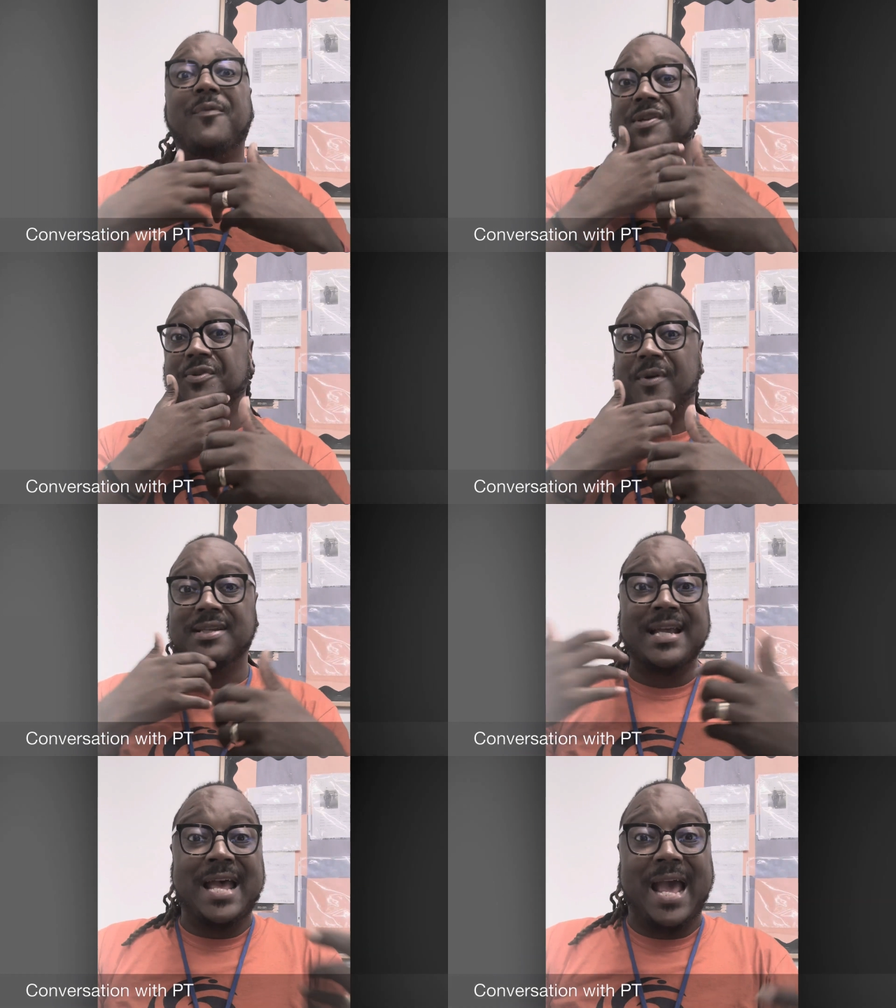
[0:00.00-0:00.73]

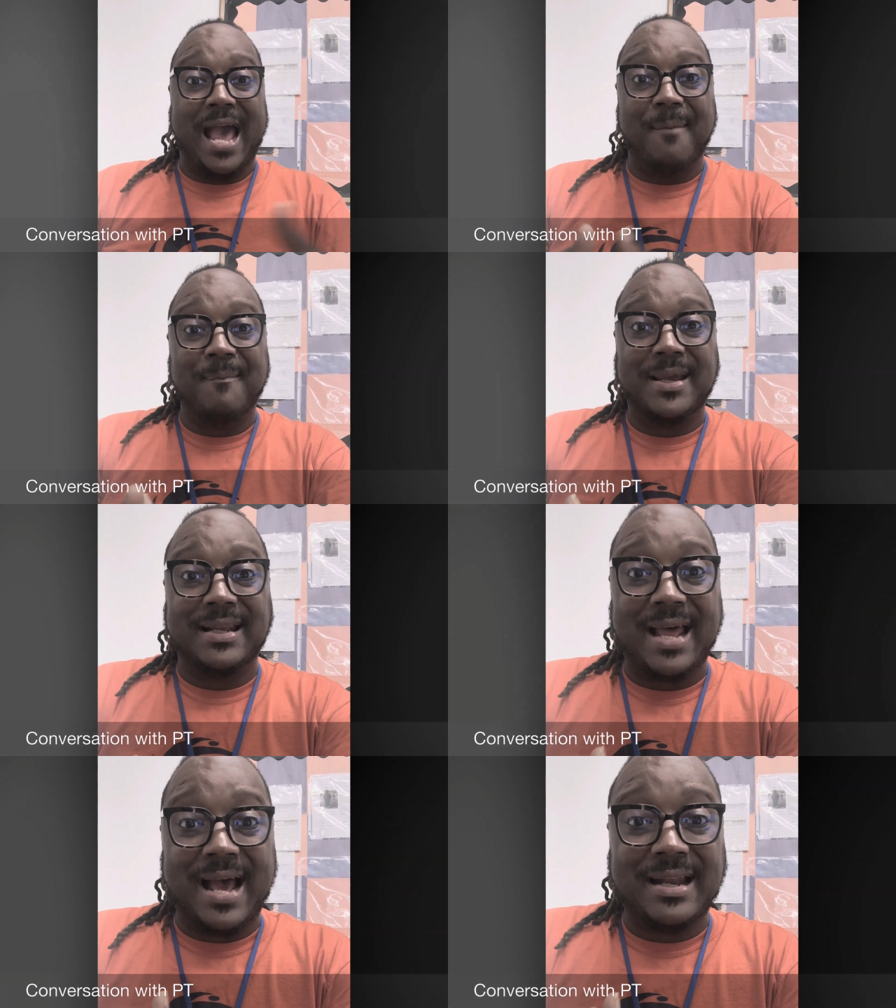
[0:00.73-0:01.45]
rejoice and be
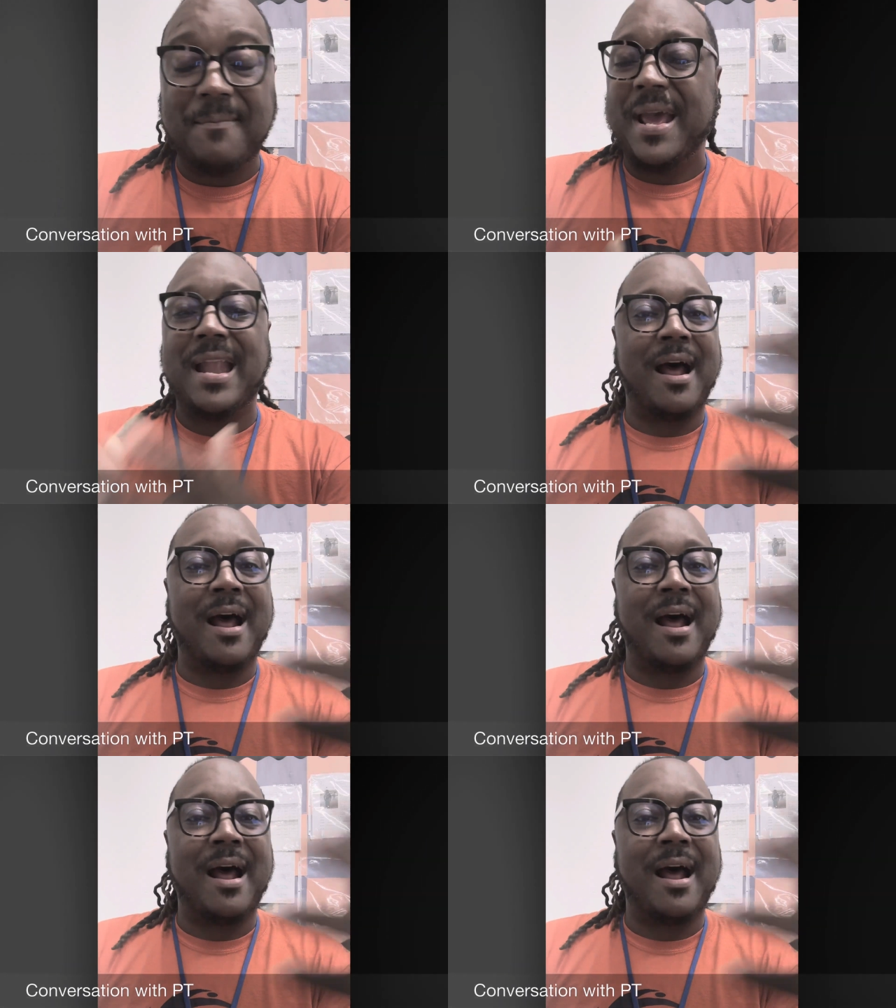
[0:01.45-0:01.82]
glad. And man,